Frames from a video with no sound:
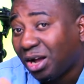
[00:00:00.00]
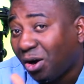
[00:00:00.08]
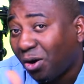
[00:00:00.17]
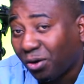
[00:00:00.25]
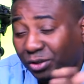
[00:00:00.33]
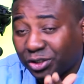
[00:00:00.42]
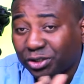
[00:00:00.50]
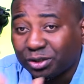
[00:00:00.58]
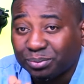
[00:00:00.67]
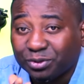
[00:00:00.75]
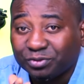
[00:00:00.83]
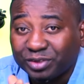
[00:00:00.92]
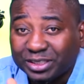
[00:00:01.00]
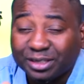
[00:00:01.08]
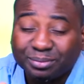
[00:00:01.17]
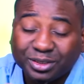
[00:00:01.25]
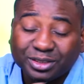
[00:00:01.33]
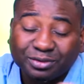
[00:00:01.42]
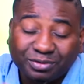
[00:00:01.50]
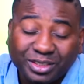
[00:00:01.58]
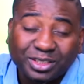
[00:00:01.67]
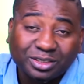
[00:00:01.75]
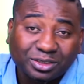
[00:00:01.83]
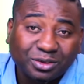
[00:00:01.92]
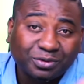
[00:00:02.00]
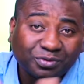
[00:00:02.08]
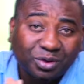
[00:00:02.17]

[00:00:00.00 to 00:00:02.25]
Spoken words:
all short movies and music videos going